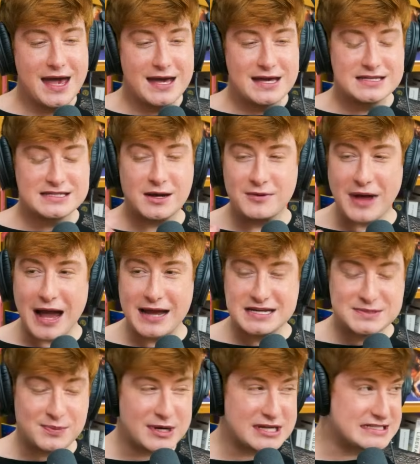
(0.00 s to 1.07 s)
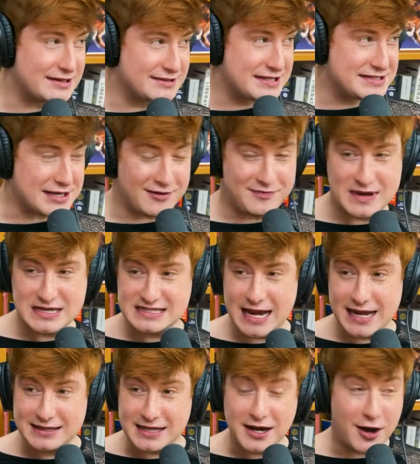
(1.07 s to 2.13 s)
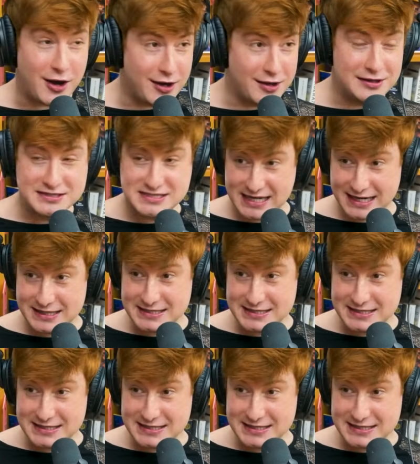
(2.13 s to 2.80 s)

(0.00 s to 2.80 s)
So I just want to start this off by saying that all dicks